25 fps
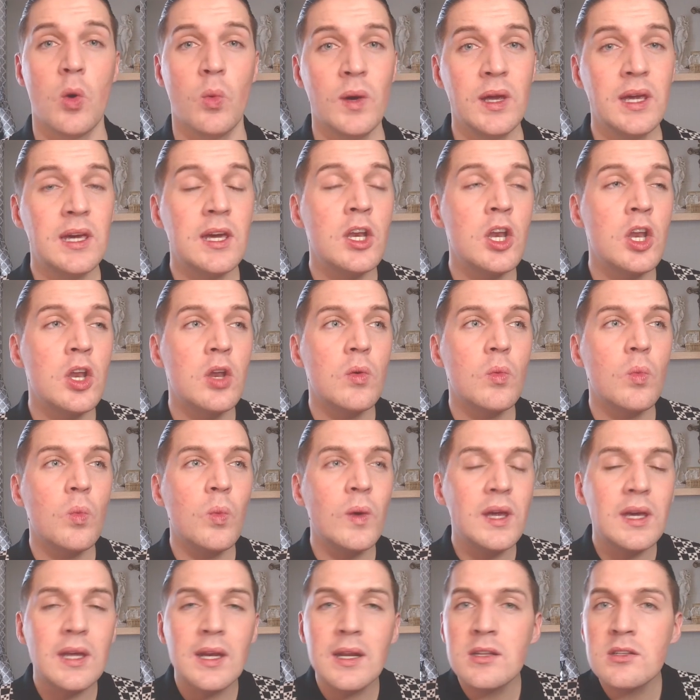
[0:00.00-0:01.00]
we can
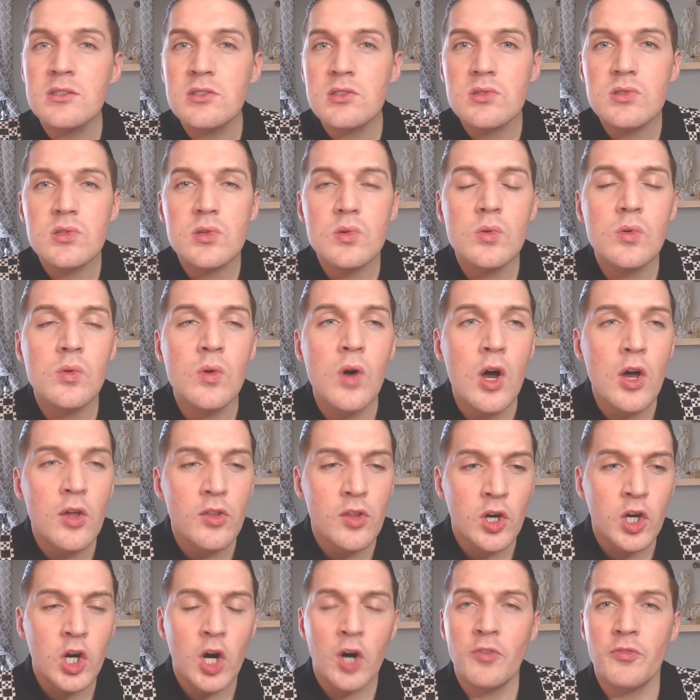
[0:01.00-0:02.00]
we can instill
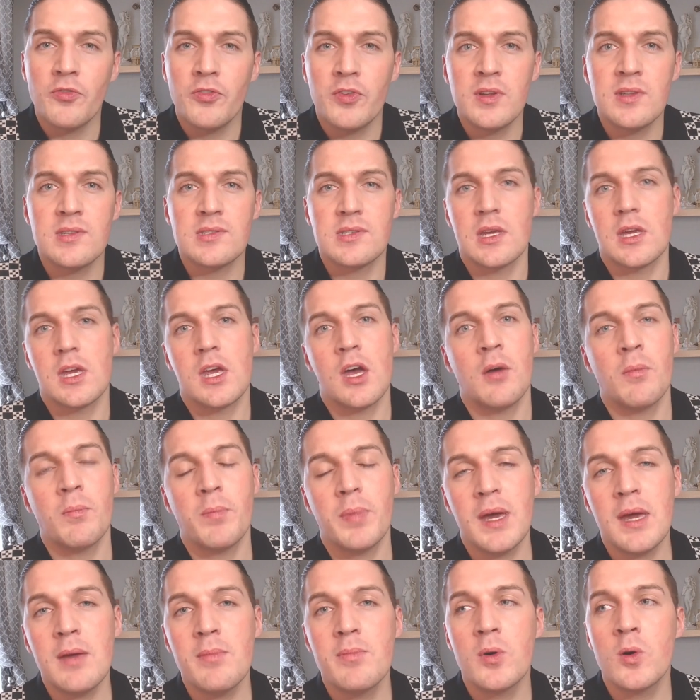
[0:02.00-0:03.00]
the confidence in young
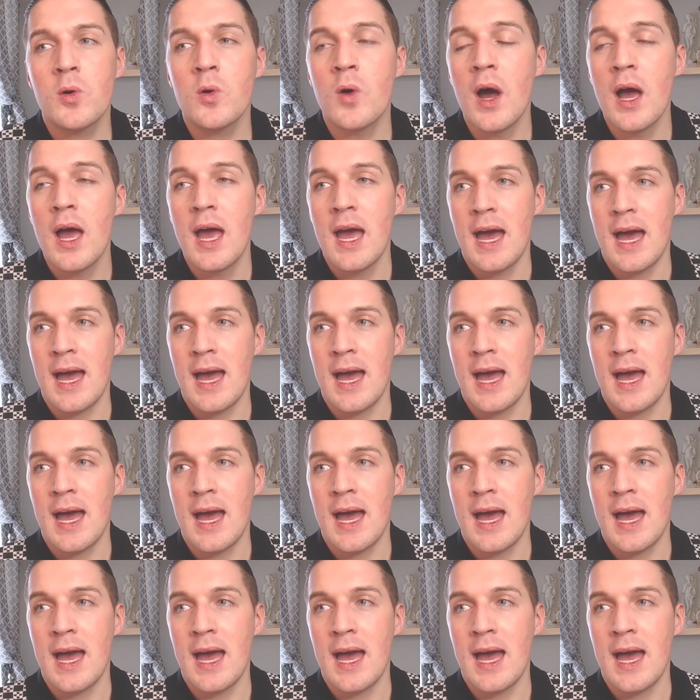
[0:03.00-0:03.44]
people